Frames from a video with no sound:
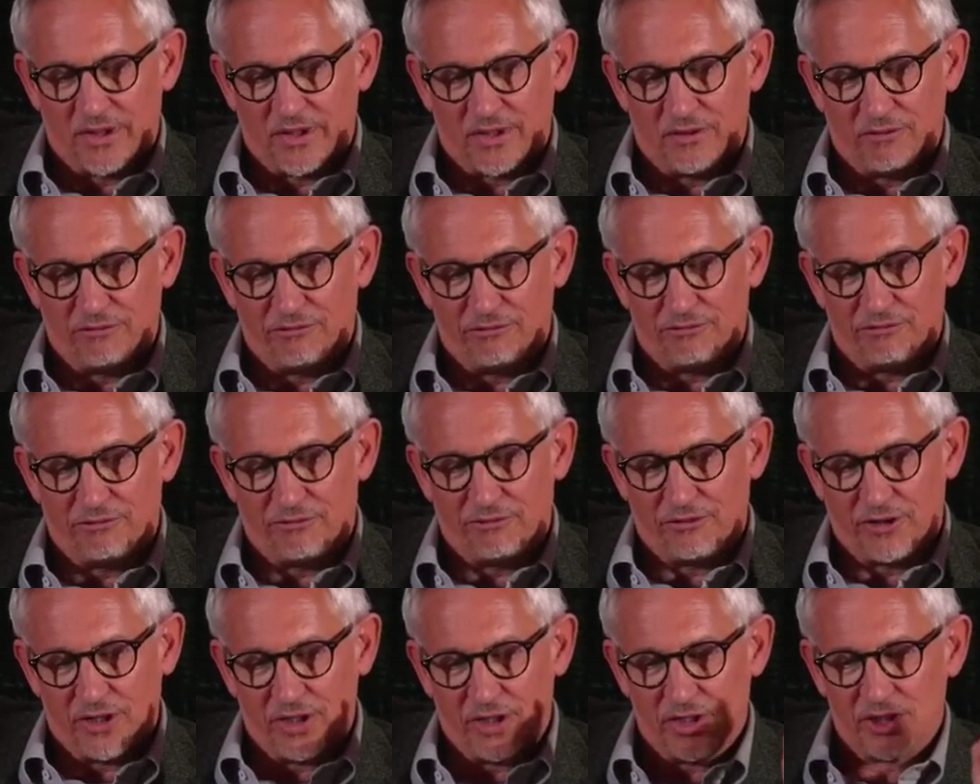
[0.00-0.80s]
the
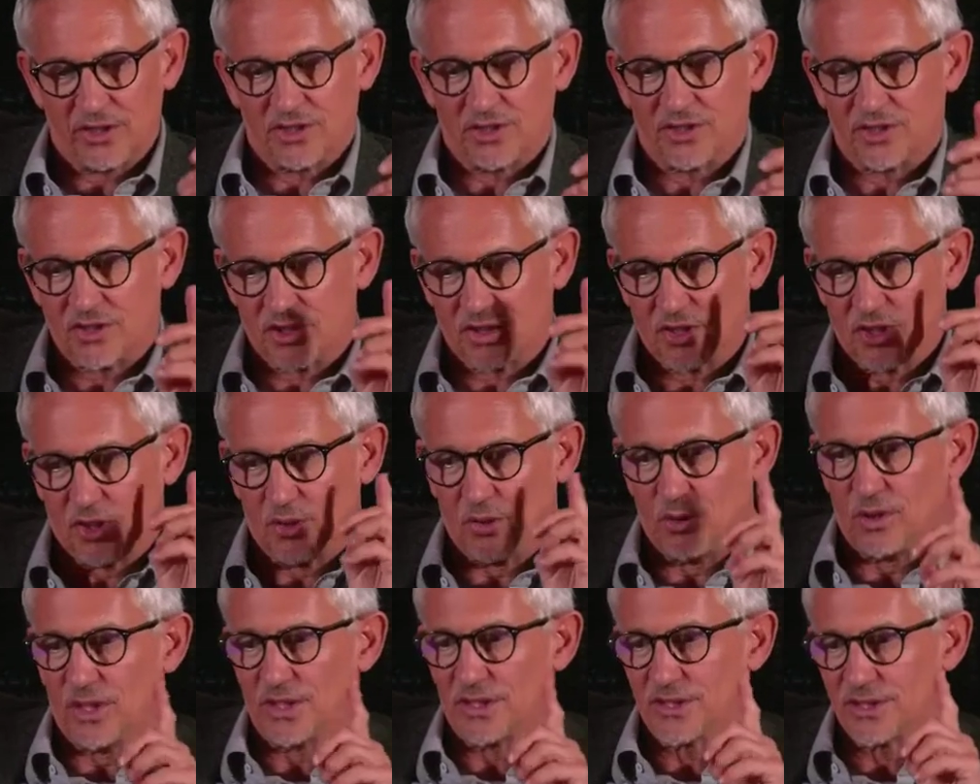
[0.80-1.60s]
first
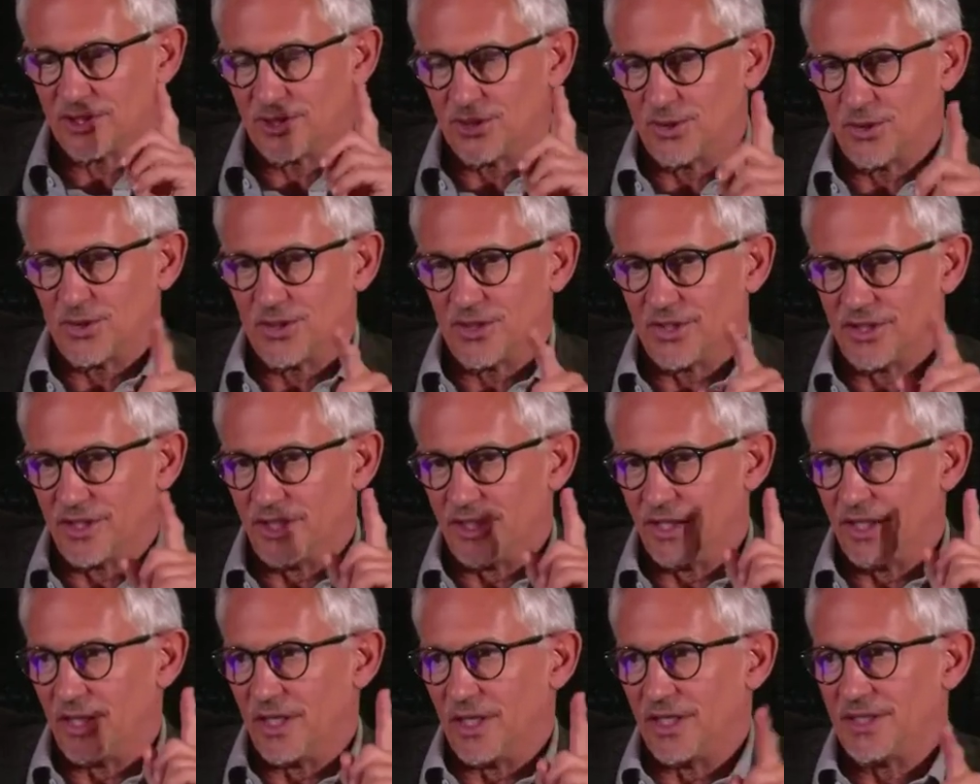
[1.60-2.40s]
goal I scored at the
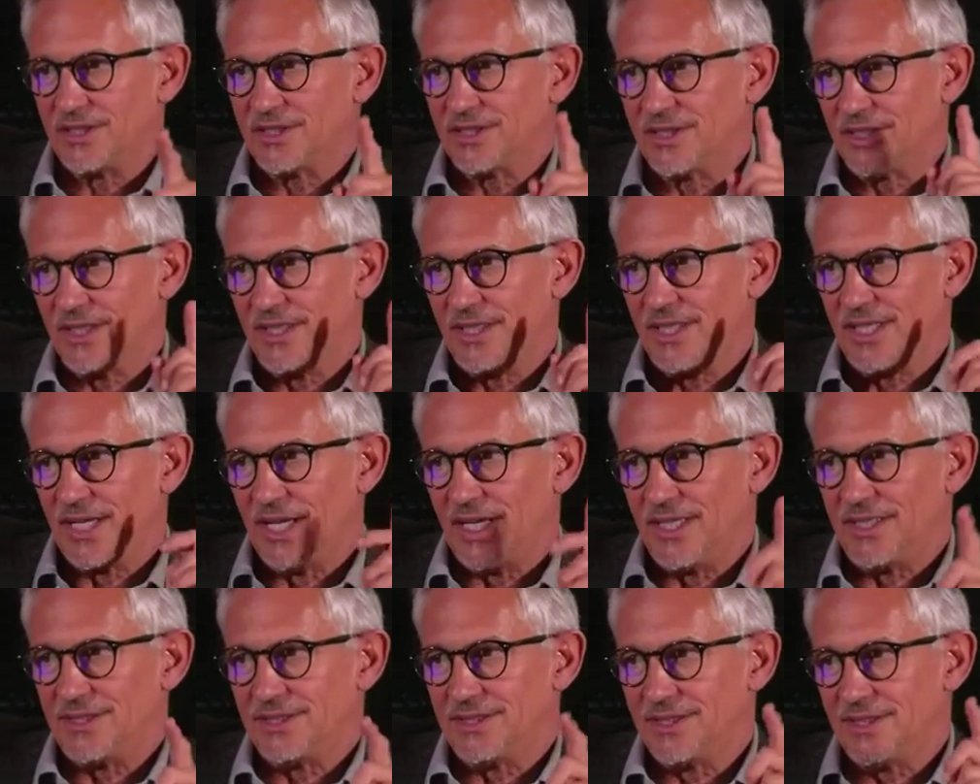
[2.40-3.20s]

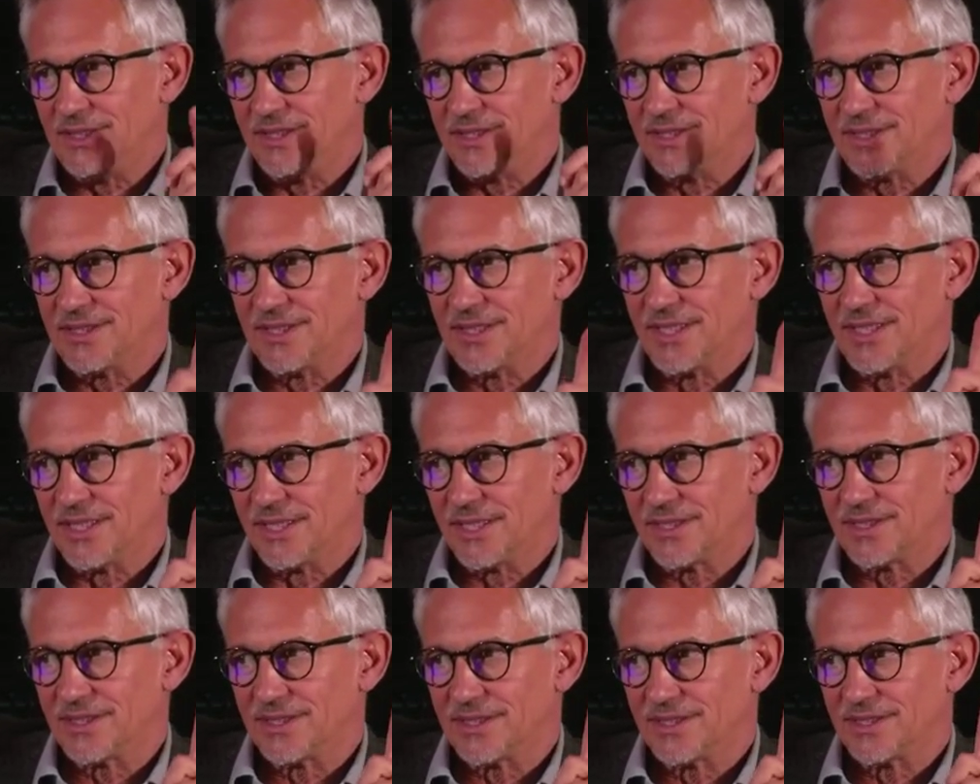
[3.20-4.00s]

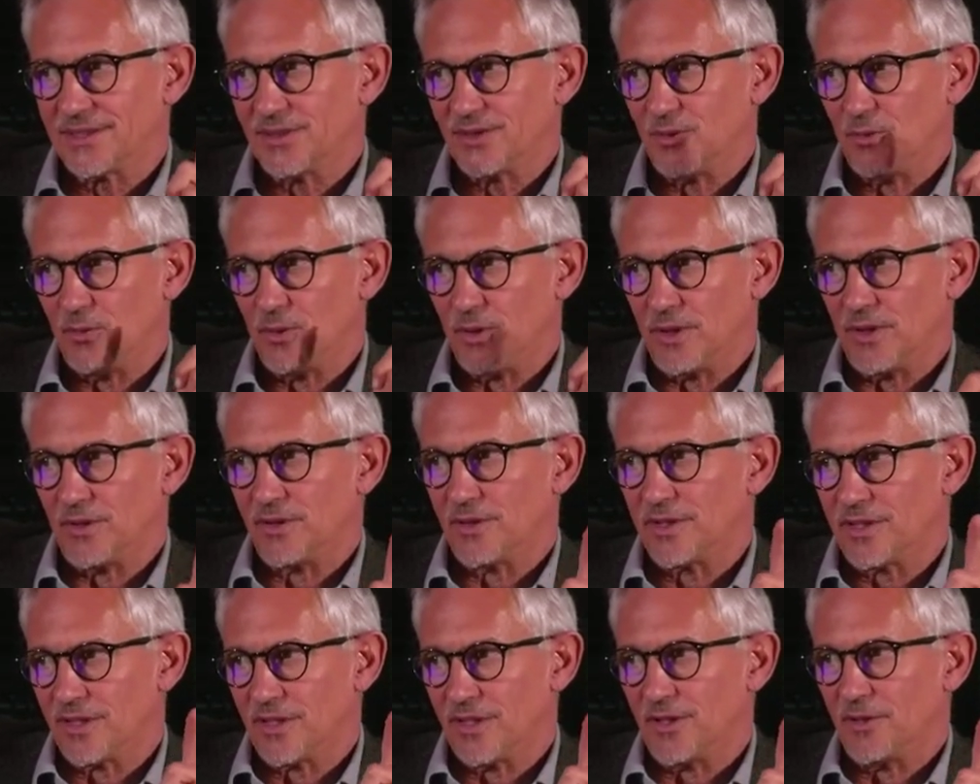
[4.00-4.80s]
1986
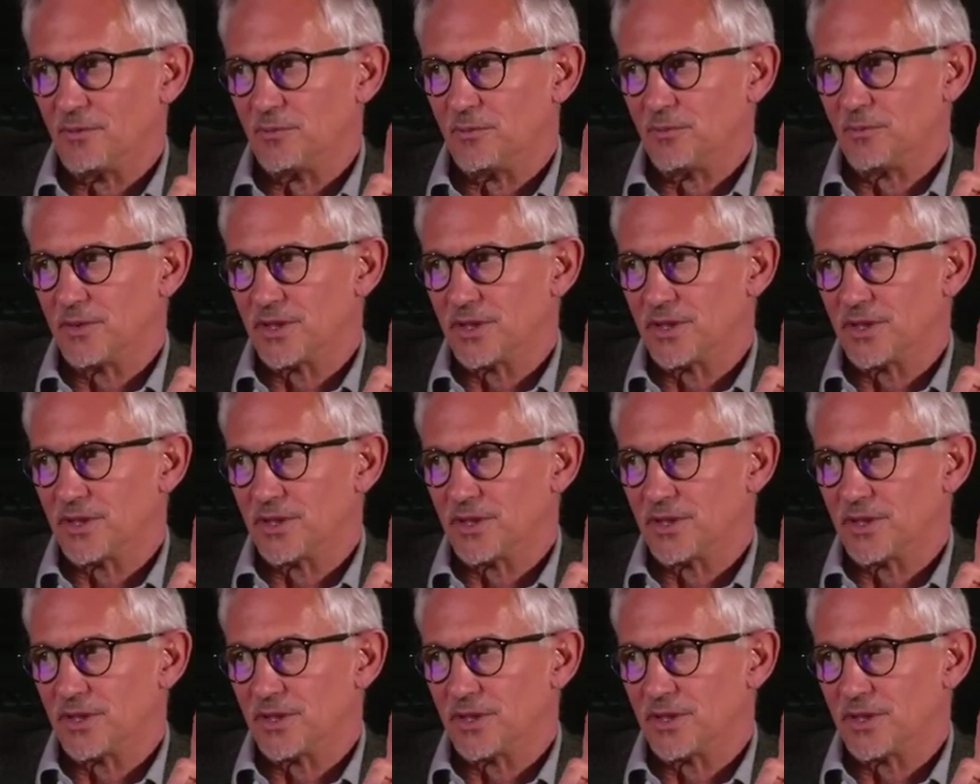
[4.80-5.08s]
World Cup,